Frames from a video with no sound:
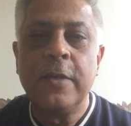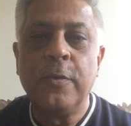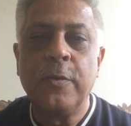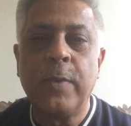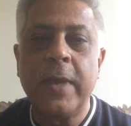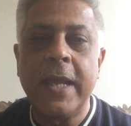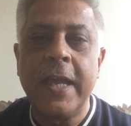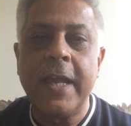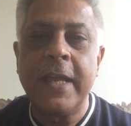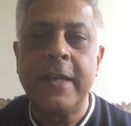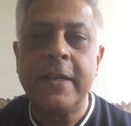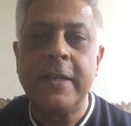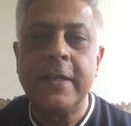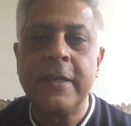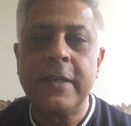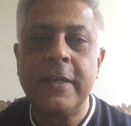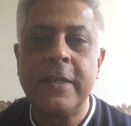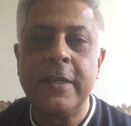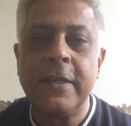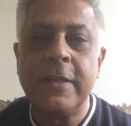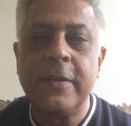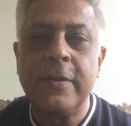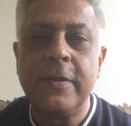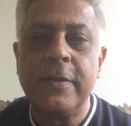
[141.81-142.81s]
where
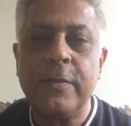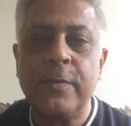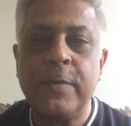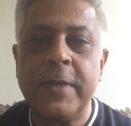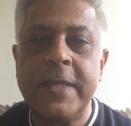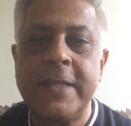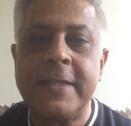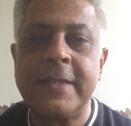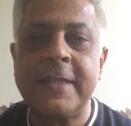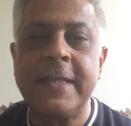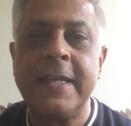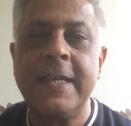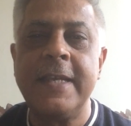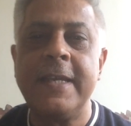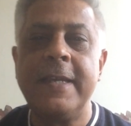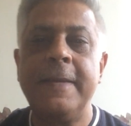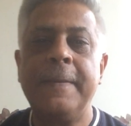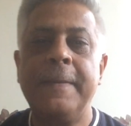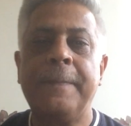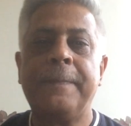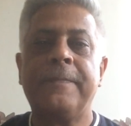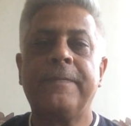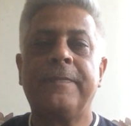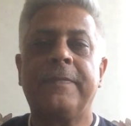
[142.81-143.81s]
we
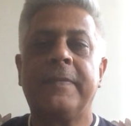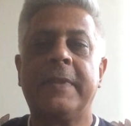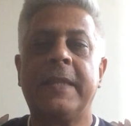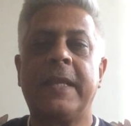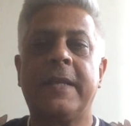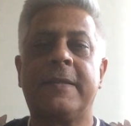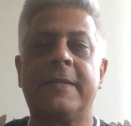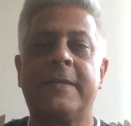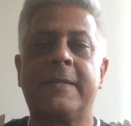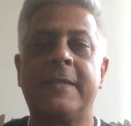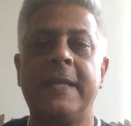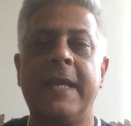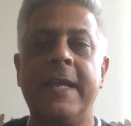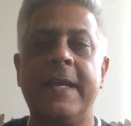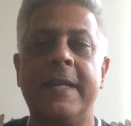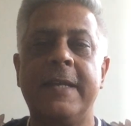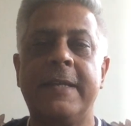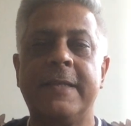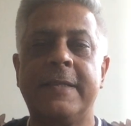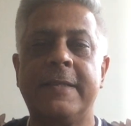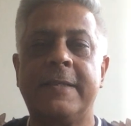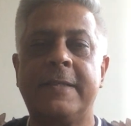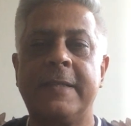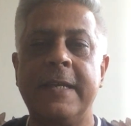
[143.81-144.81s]
see that a
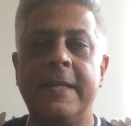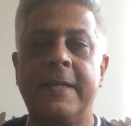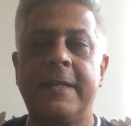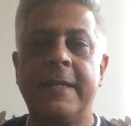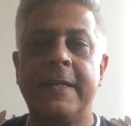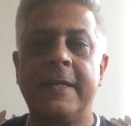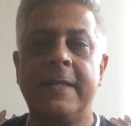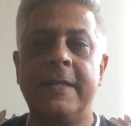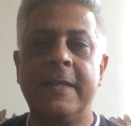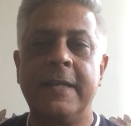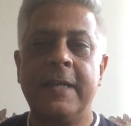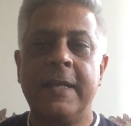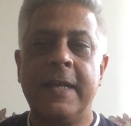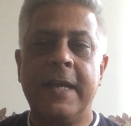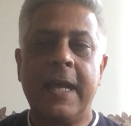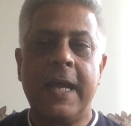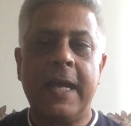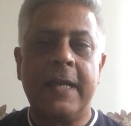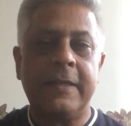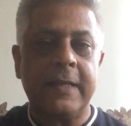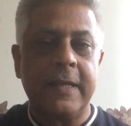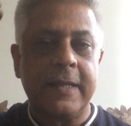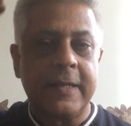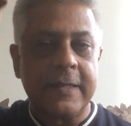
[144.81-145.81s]
saint is seated
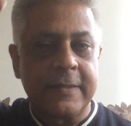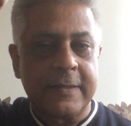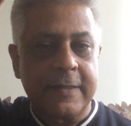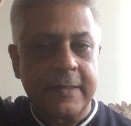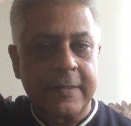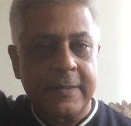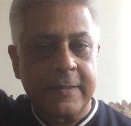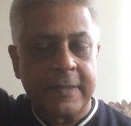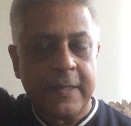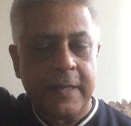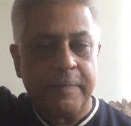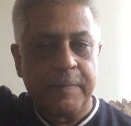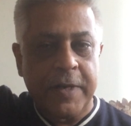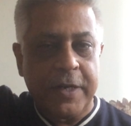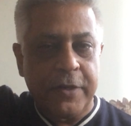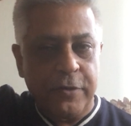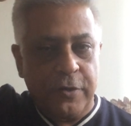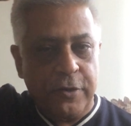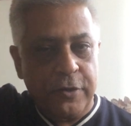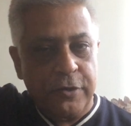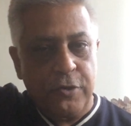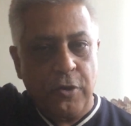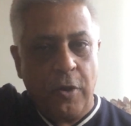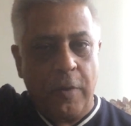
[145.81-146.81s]
and there is a serpent
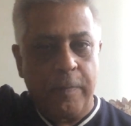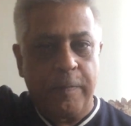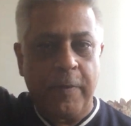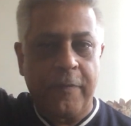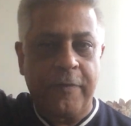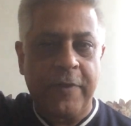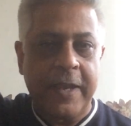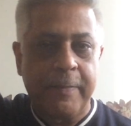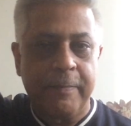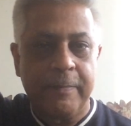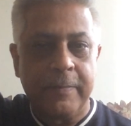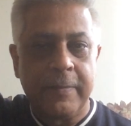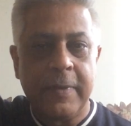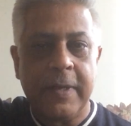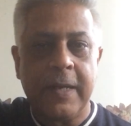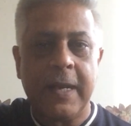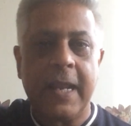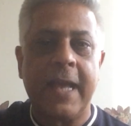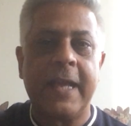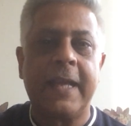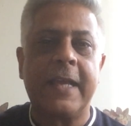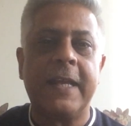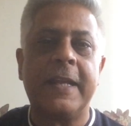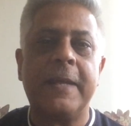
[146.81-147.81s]
on top of him
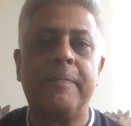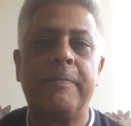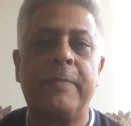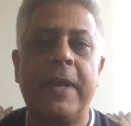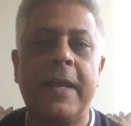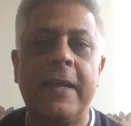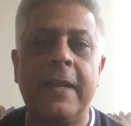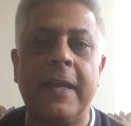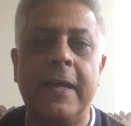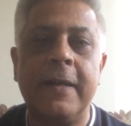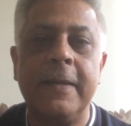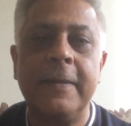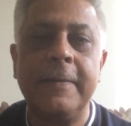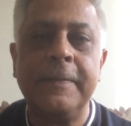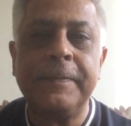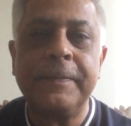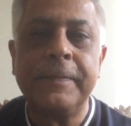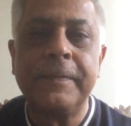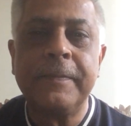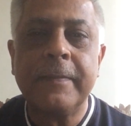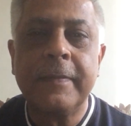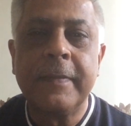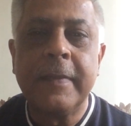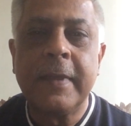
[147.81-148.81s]
like an umbrella.
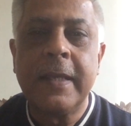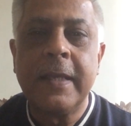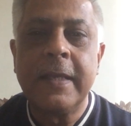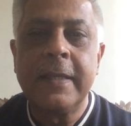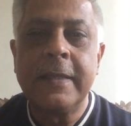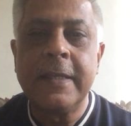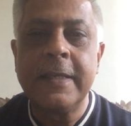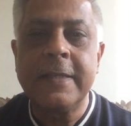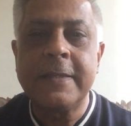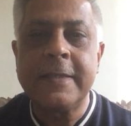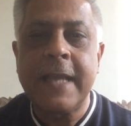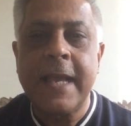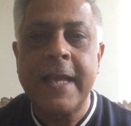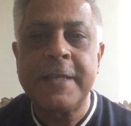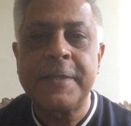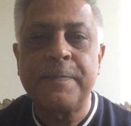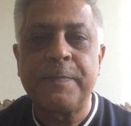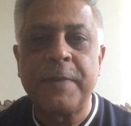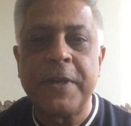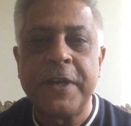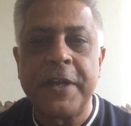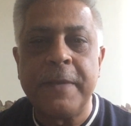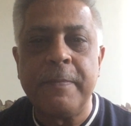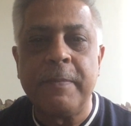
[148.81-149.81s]
This has
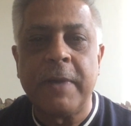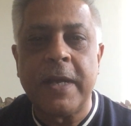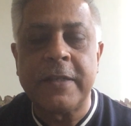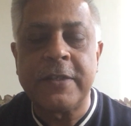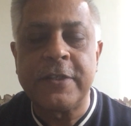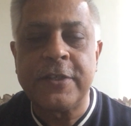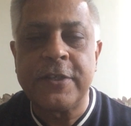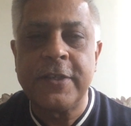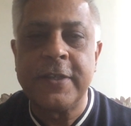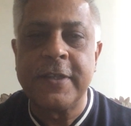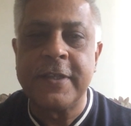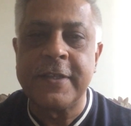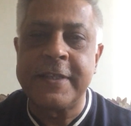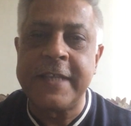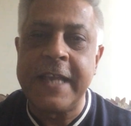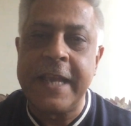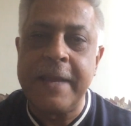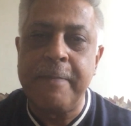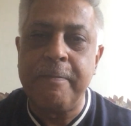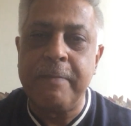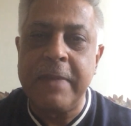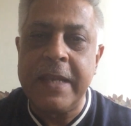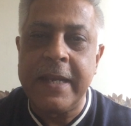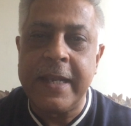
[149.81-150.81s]
pretty much the
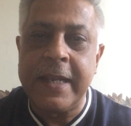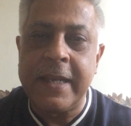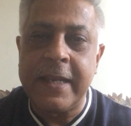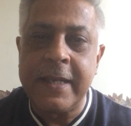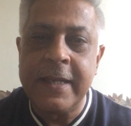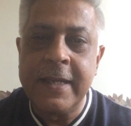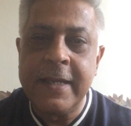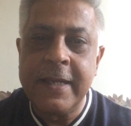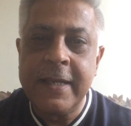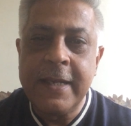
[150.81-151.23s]
same meaning.